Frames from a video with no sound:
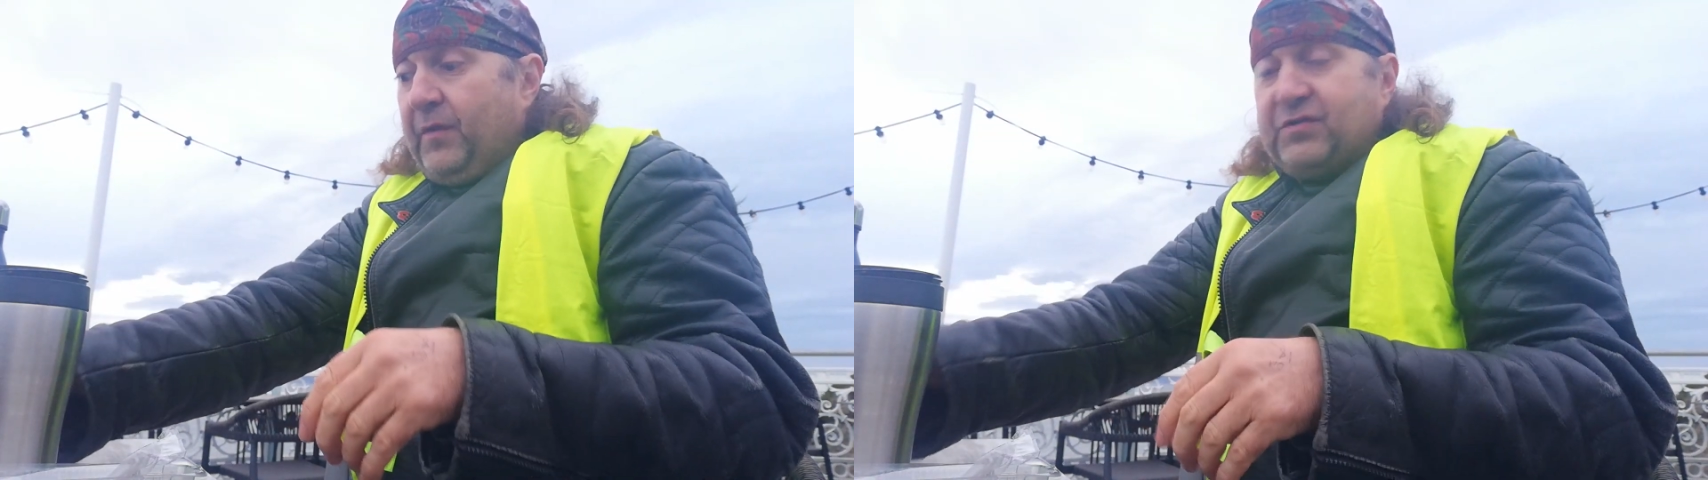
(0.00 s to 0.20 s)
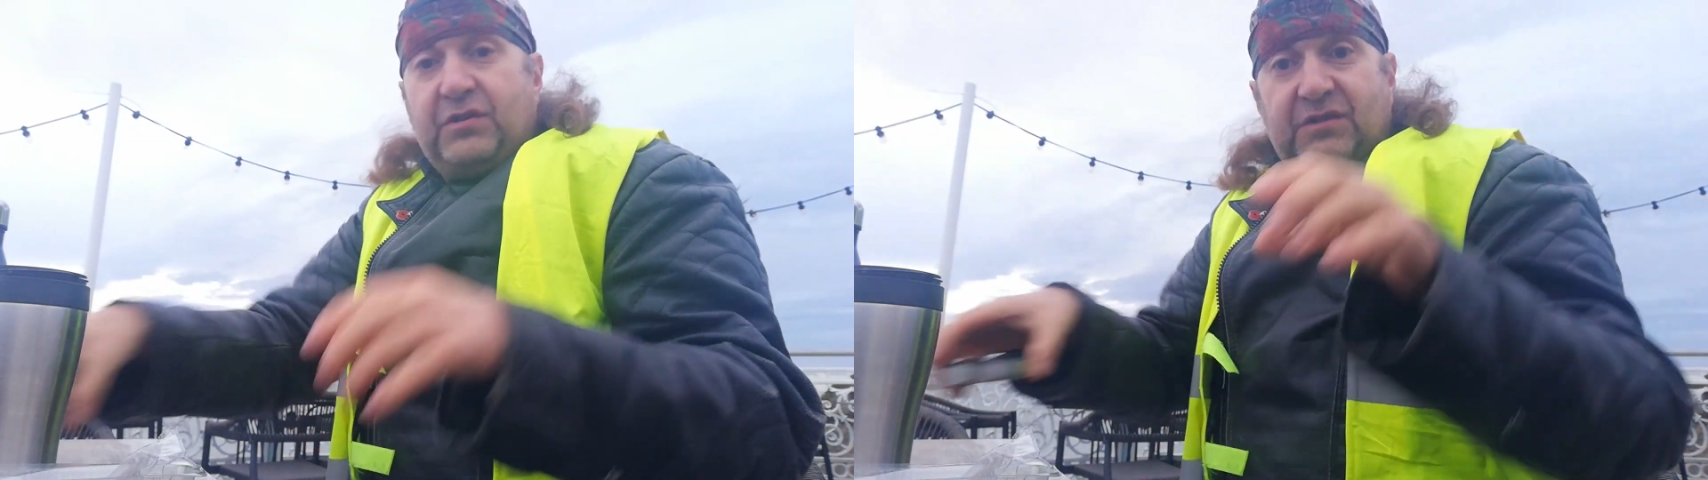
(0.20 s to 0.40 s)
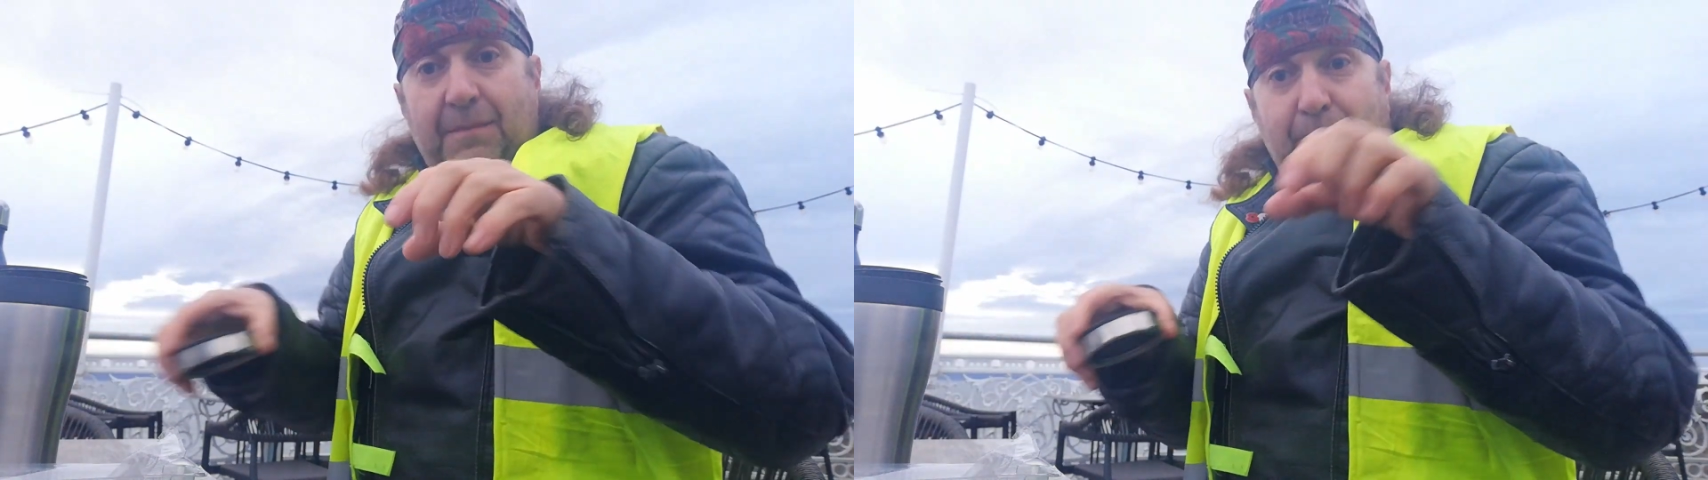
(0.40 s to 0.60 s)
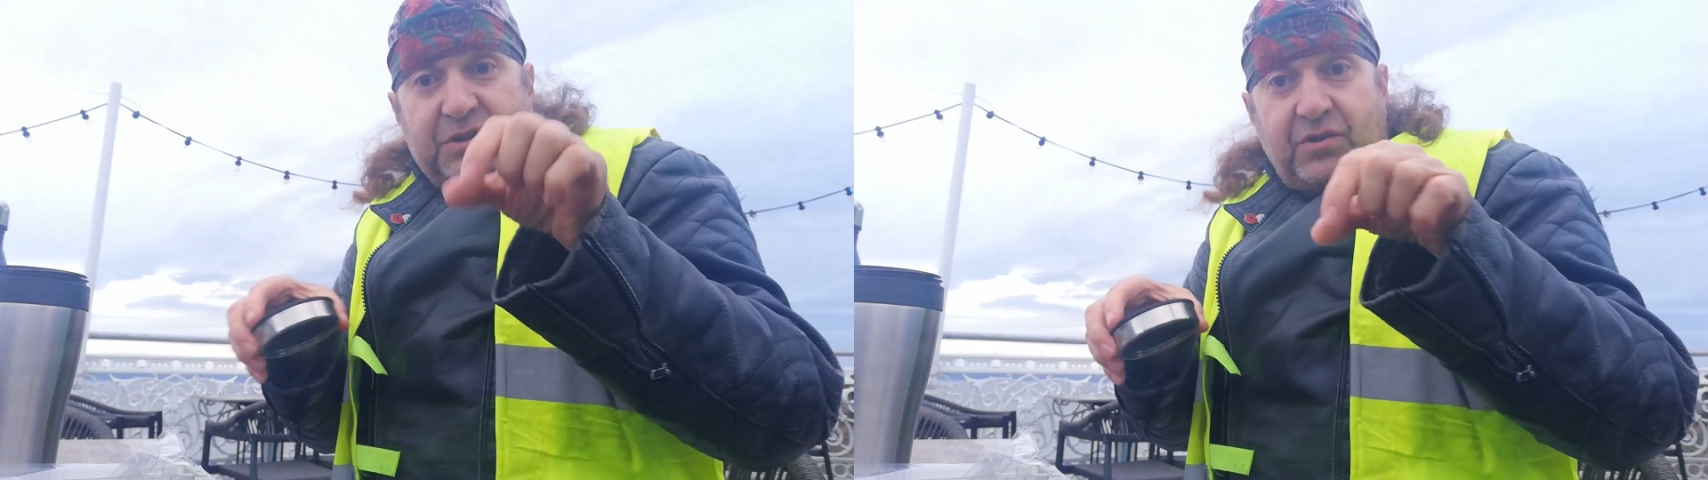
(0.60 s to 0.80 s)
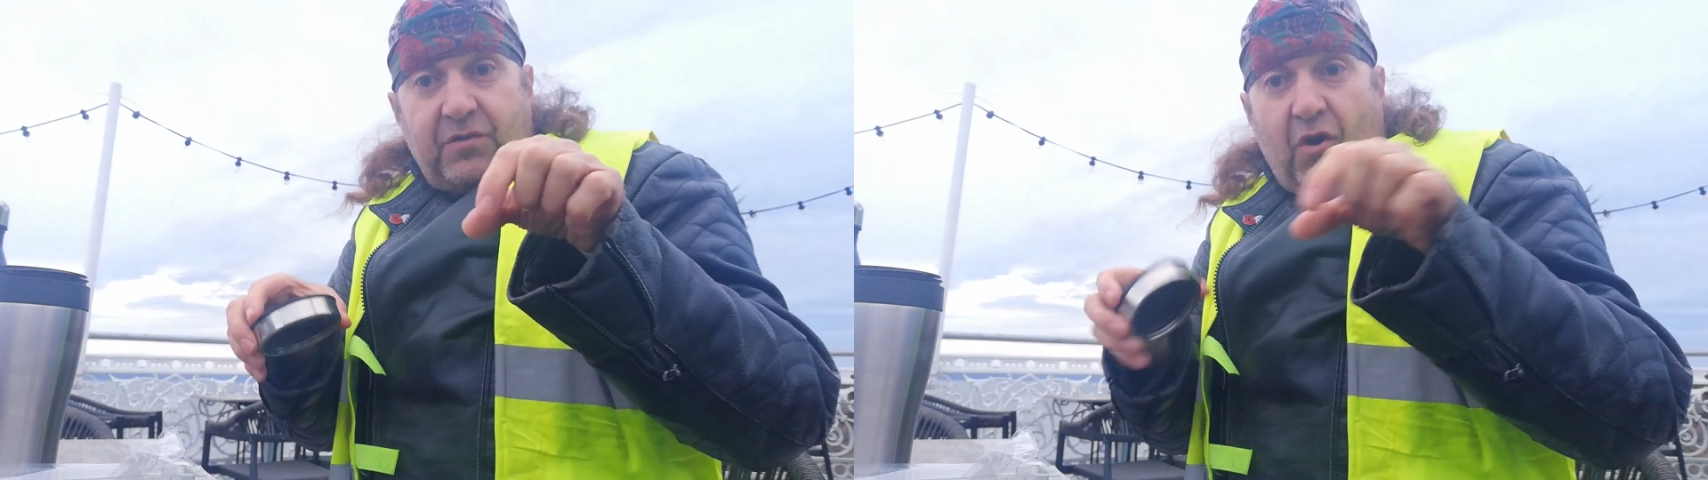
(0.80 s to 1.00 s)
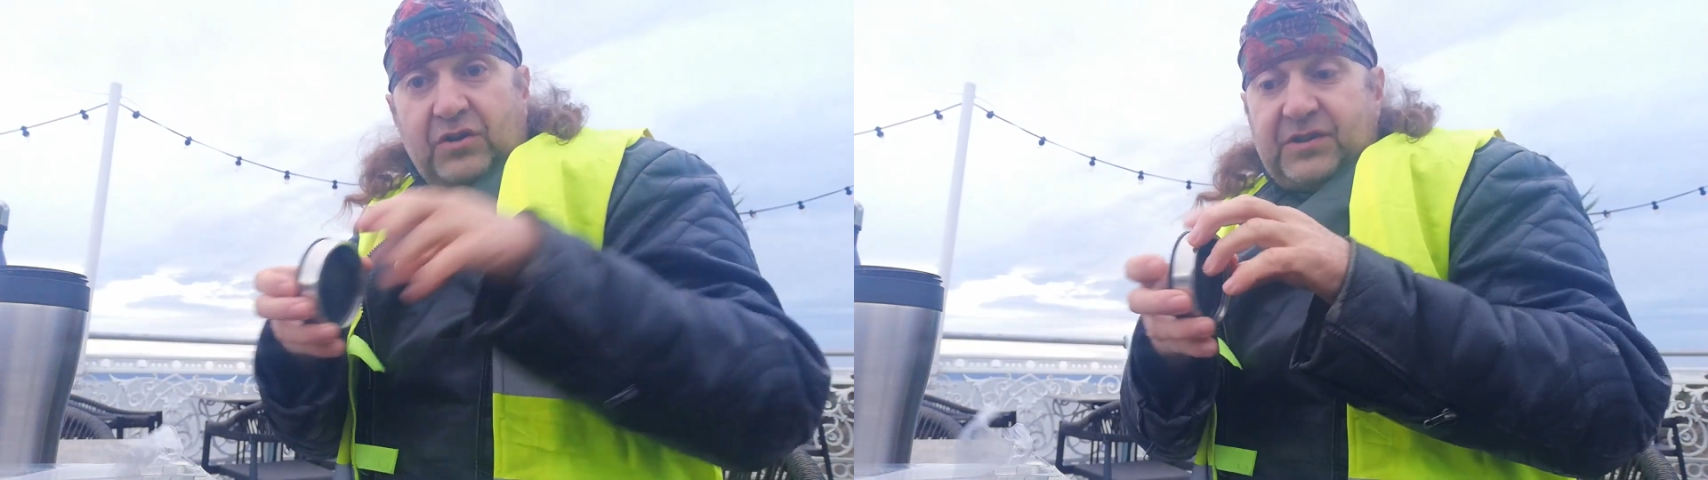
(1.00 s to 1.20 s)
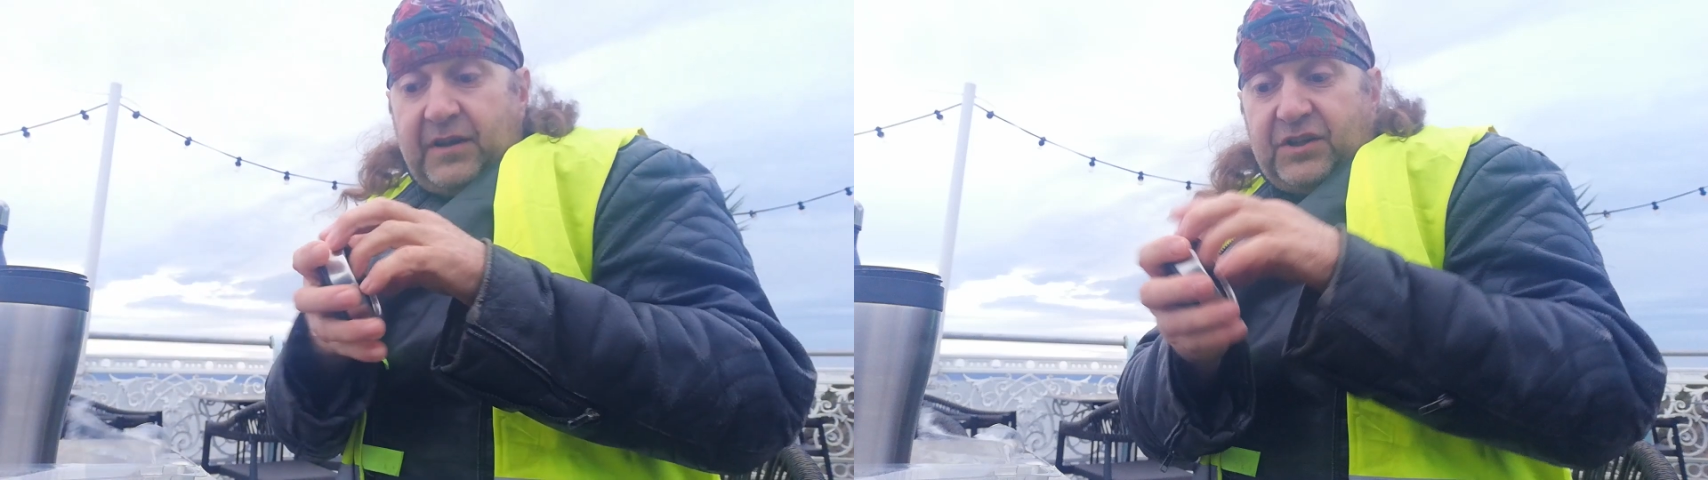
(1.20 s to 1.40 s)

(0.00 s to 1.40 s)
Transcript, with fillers: you've seen those limpets on the rocks,